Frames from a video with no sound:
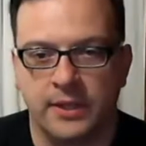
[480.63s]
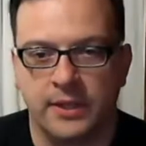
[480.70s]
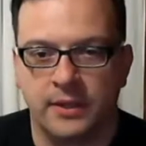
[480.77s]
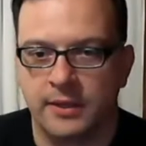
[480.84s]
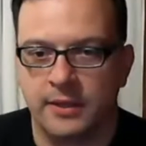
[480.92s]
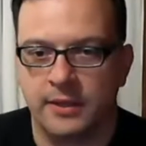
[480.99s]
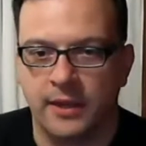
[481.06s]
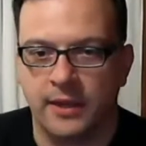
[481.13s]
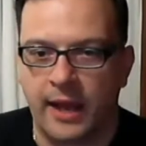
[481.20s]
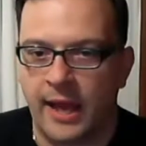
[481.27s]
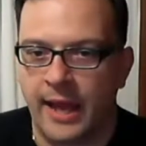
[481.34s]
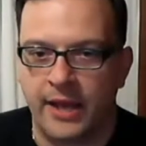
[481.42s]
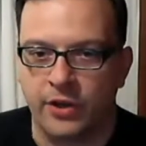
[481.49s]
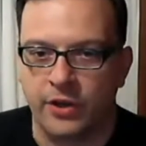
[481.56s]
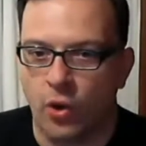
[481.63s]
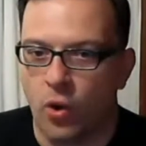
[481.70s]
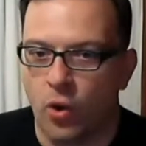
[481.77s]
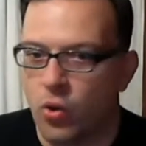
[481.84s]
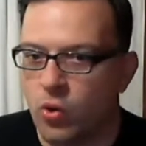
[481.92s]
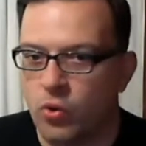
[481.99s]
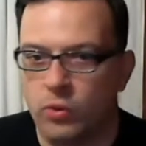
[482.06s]
There I had
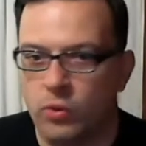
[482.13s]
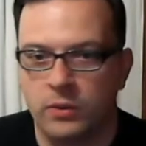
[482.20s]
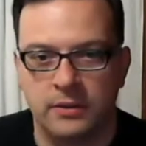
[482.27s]
no